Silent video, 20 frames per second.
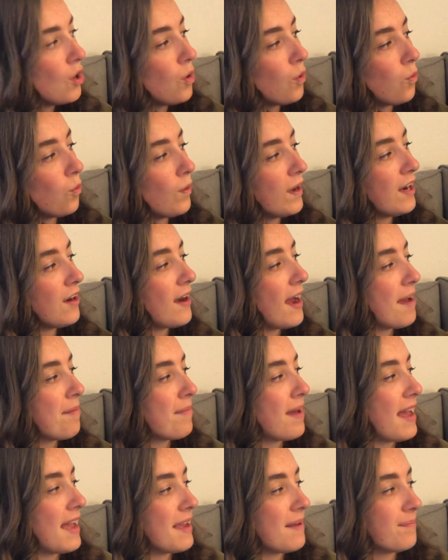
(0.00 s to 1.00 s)
Where
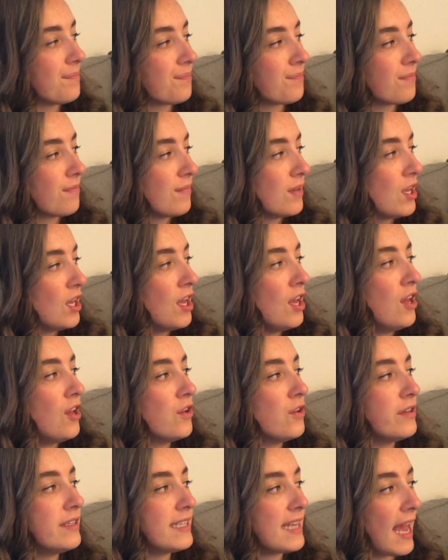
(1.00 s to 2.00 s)
am I?
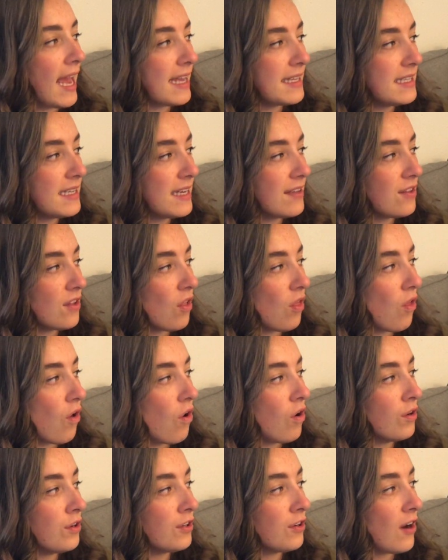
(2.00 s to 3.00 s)
Who's hiding in the
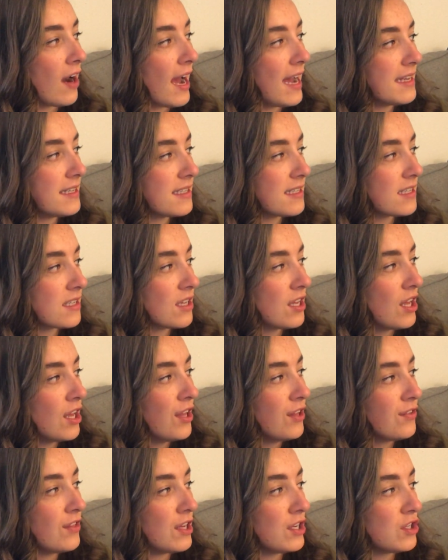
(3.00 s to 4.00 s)
long grass?
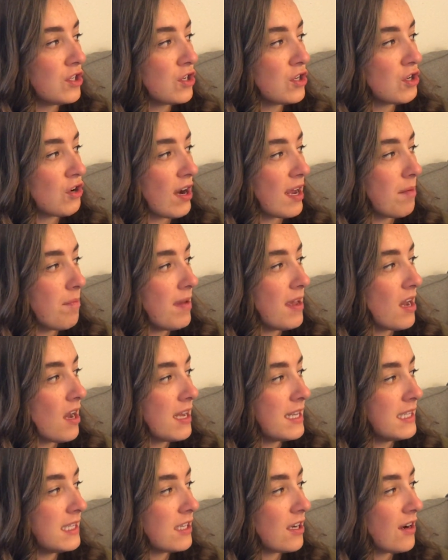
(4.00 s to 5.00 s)
This stripy
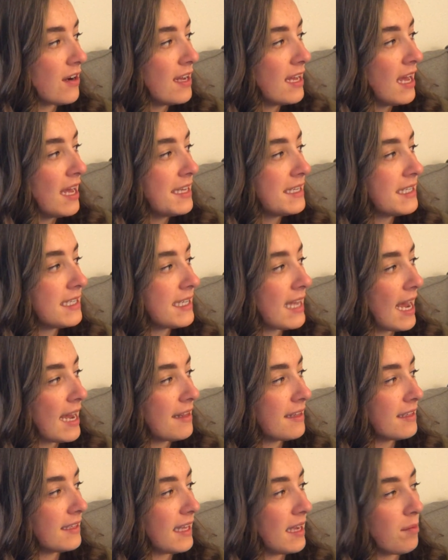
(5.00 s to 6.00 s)
hunter
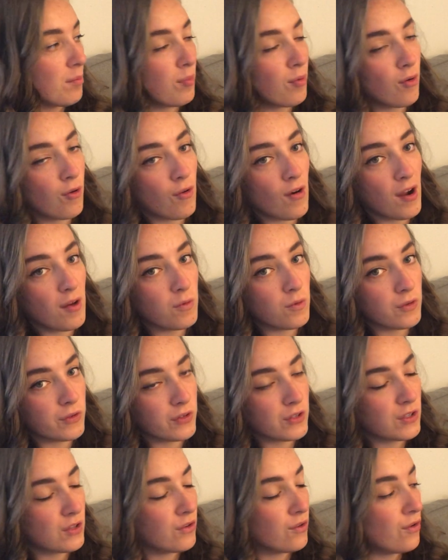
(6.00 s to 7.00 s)
silently
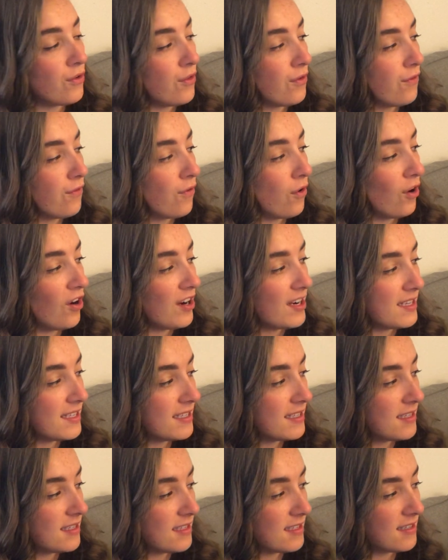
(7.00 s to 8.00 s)
prowls through the
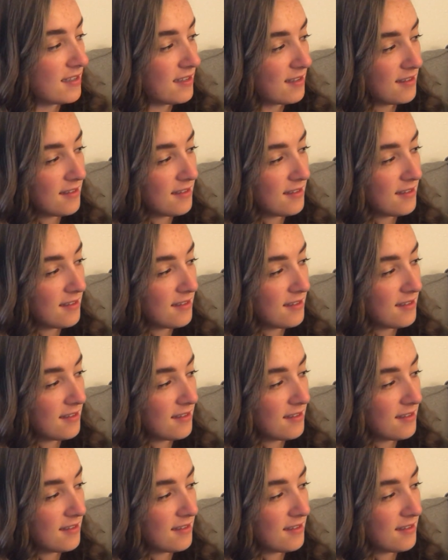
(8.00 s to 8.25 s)
forest.